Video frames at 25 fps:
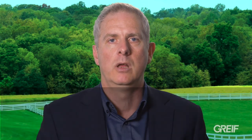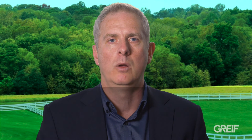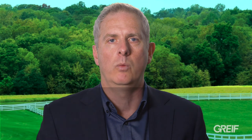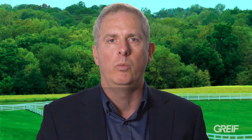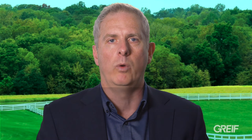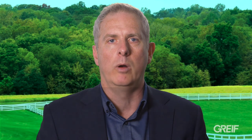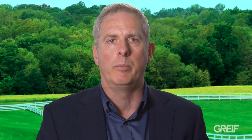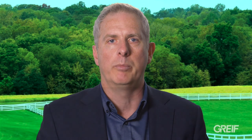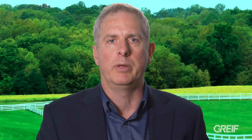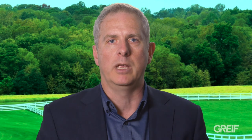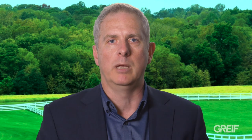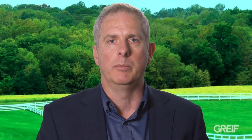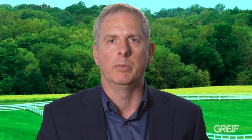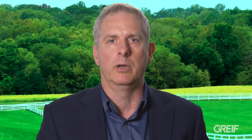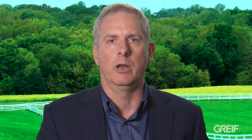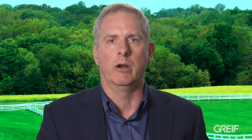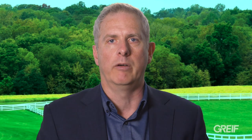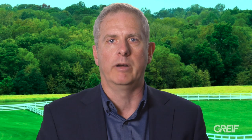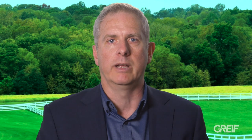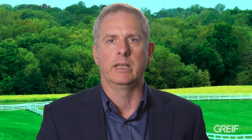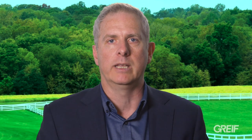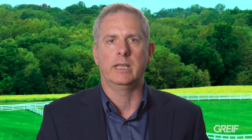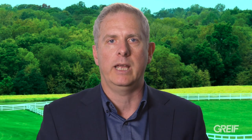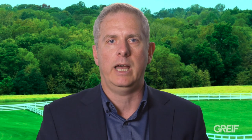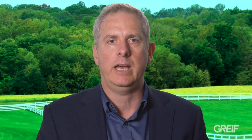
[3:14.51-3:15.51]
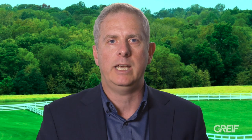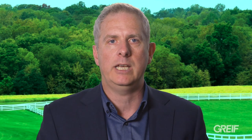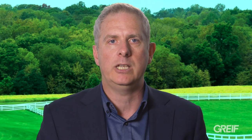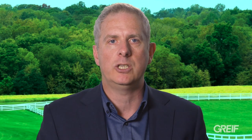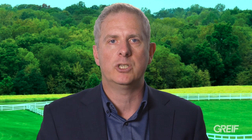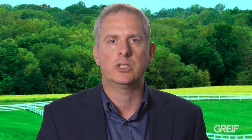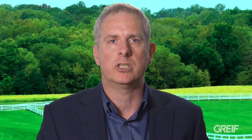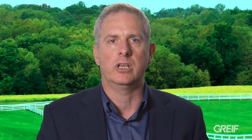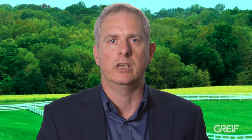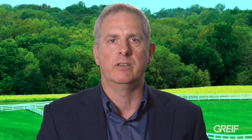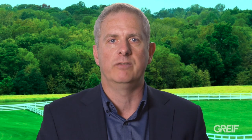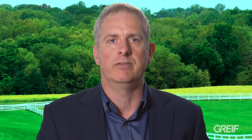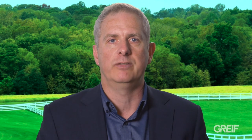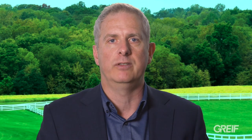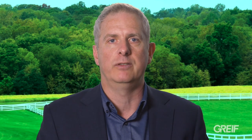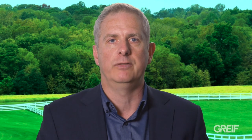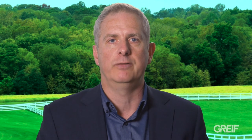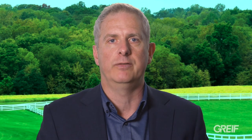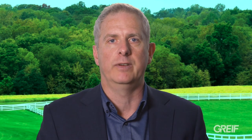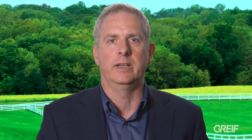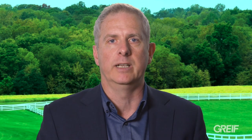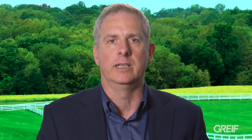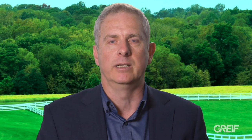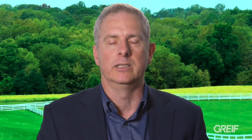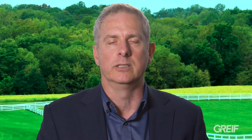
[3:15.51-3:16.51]
where people are engaged and
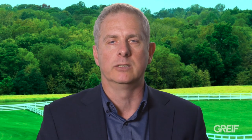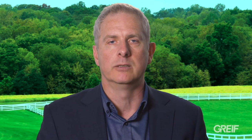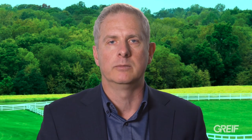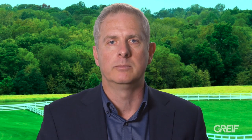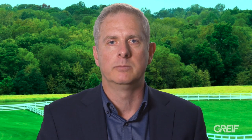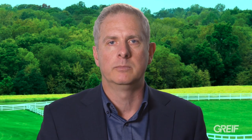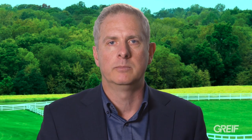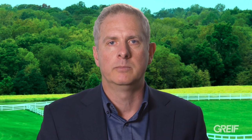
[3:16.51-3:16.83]
fulfilled.